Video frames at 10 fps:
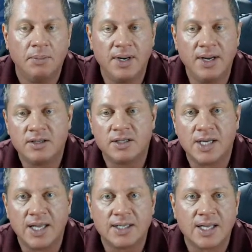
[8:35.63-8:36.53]
but needless to
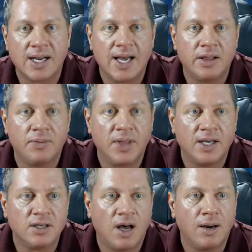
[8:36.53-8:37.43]
say, that's kind of how the
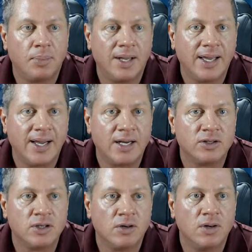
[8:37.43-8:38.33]
things ought to plan
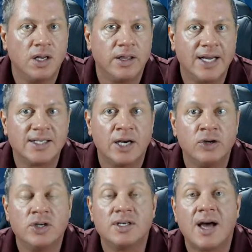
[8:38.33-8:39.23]
out. So that's how
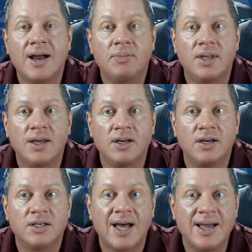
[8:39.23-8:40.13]
you should time
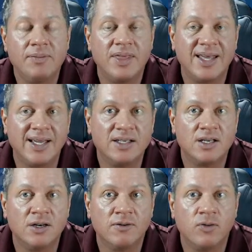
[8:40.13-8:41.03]
thing time
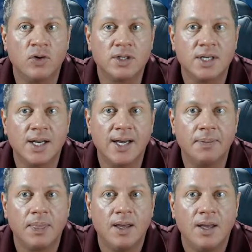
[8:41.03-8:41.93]
things here for tonight.